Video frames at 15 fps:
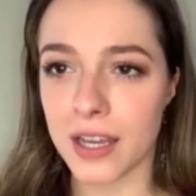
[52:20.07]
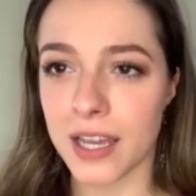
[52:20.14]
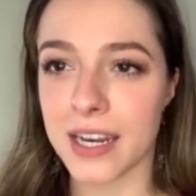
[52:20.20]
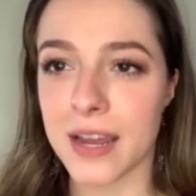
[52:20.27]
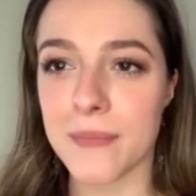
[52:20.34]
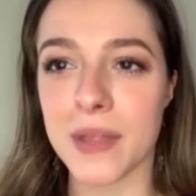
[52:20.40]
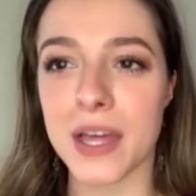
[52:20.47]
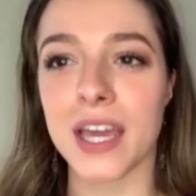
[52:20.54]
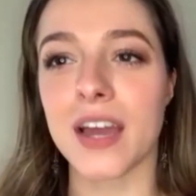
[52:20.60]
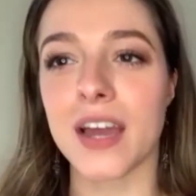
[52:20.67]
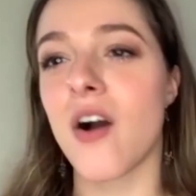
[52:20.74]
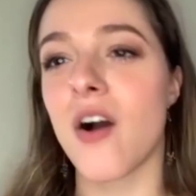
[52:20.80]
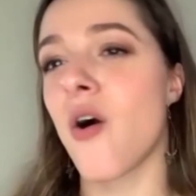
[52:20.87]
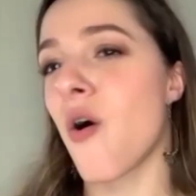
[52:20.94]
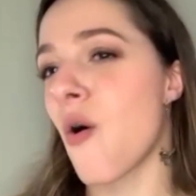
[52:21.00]
And I'm like,
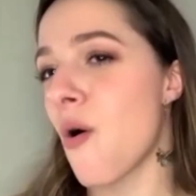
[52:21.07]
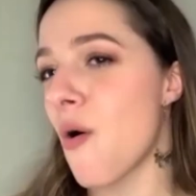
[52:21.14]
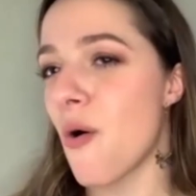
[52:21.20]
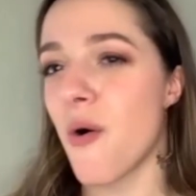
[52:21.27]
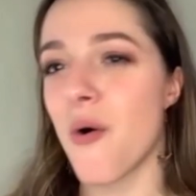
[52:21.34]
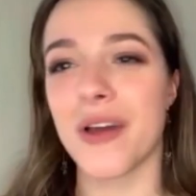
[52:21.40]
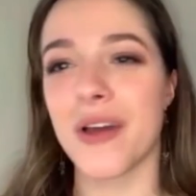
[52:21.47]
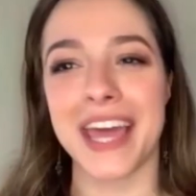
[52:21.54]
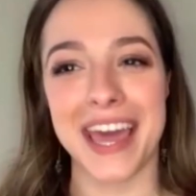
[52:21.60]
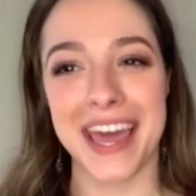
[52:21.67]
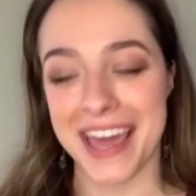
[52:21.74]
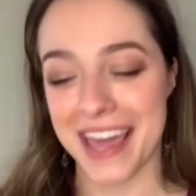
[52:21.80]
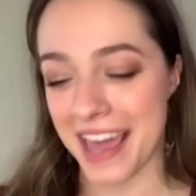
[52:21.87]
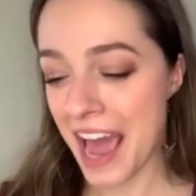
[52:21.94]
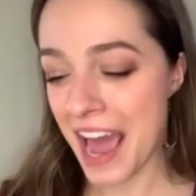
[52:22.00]
okay,